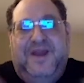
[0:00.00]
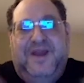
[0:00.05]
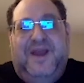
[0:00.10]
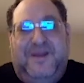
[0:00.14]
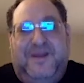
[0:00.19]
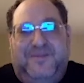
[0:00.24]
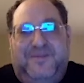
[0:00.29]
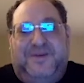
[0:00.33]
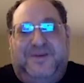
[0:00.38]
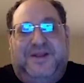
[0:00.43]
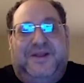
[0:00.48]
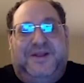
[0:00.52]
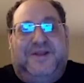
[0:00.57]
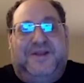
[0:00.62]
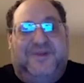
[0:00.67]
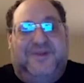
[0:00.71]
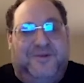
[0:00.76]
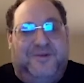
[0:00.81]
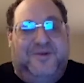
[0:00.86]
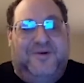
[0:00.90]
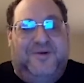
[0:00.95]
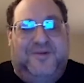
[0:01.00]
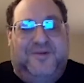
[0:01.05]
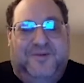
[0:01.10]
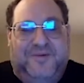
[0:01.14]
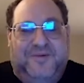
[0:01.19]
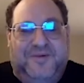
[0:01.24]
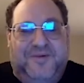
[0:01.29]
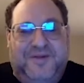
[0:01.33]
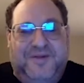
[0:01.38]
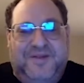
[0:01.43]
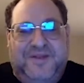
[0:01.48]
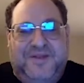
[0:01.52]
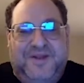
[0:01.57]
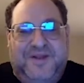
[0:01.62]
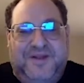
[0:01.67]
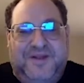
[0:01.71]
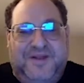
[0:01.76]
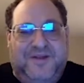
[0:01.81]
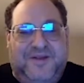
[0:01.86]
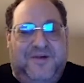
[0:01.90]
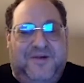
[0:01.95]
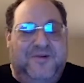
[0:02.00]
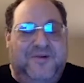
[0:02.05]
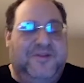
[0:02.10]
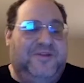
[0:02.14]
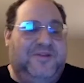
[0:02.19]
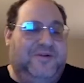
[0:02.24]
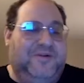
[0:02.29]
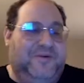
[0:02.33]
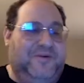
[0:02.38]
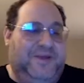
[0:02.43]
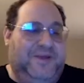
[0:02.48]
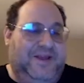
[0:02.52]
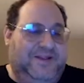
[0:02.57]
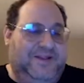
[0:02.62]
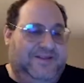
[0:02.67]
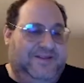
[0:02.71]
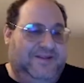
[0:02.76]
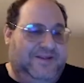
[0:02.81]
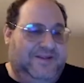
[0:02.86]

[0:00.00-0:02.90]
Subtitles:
and pretend I don't know the whole story yet.